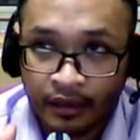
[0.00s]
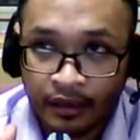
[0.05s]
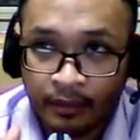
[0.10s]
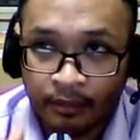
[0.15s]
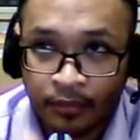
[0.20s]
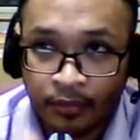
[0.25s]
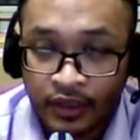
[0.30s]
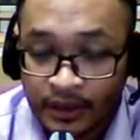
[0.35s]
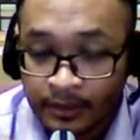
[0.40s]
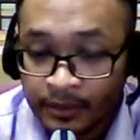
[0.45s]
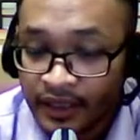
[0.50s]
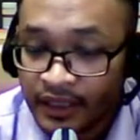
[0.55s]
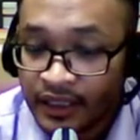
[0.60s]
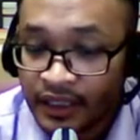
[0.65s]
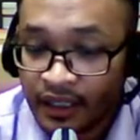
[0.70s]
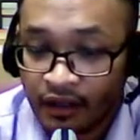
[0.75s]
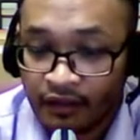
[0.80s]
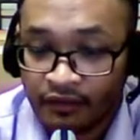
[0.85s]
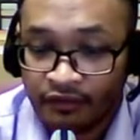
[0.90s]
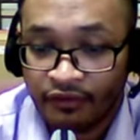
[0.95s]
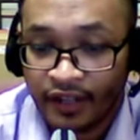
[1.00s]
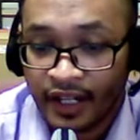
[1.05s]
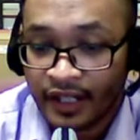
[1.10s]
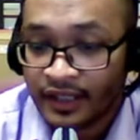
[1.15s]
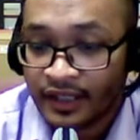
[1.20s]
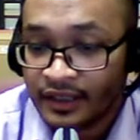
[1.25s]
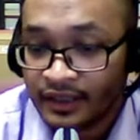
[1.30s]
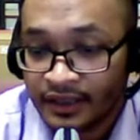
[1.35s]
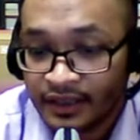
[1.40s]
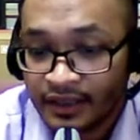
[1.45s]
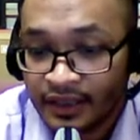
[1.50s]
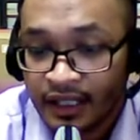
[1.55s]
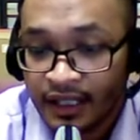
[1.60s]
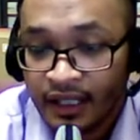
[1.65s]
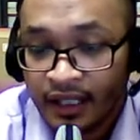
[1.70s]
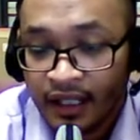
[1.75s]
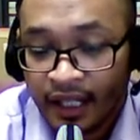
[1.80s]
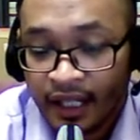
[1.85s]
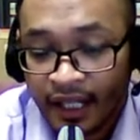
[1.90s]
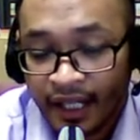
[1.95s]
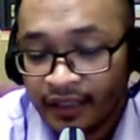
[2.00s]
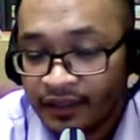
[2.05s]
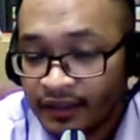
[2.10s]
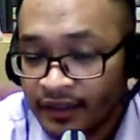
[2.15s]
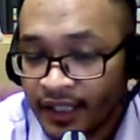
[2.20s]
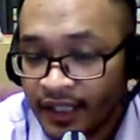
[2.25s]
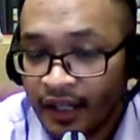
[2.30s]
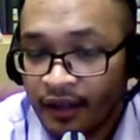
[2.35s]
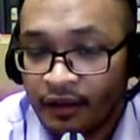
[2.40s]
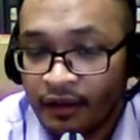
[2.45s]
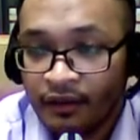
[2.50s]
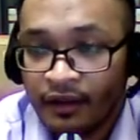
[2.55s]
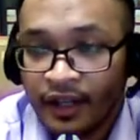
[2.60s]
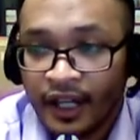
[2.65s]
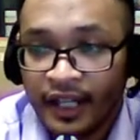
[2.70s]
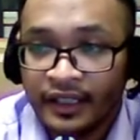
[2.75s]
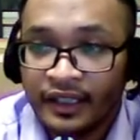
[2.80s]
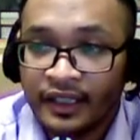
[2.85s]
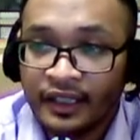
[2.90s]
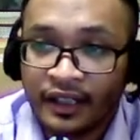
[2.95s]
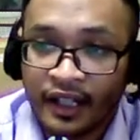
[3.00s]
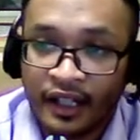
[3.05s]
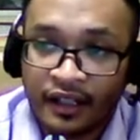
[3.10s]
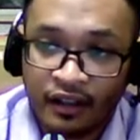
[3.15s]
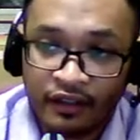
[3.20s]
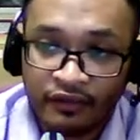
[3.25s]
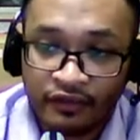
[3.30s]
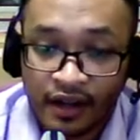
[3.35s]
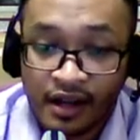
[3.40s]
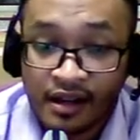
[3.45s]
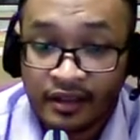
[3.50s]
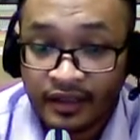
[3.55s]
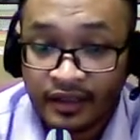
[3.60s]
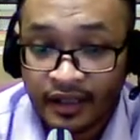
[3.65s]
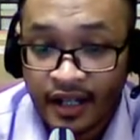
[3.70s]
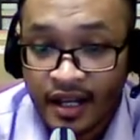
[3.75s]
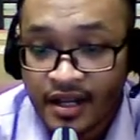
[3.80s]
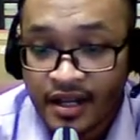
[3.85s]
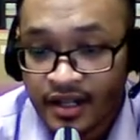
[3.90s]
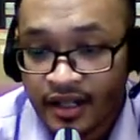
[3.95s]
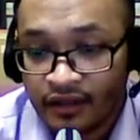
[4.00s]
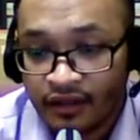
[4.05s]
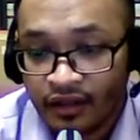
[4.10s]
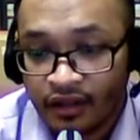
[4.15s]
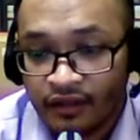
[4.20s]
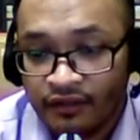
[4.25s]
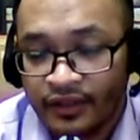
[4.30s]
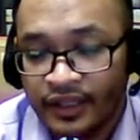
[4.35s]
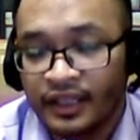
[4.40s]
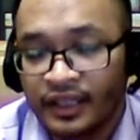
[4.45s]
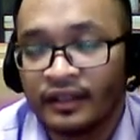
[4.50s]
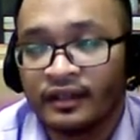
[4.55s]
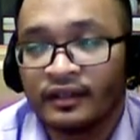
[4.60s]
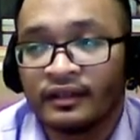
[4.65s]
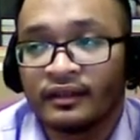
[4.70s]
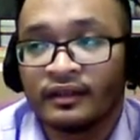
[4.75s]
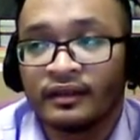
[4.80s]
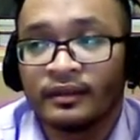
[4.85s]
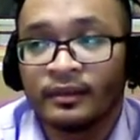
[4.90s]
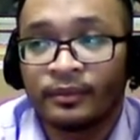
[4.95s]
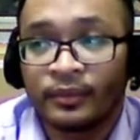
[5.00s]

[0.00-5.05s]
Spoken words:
possibility of virus attack or any kind of alteration of the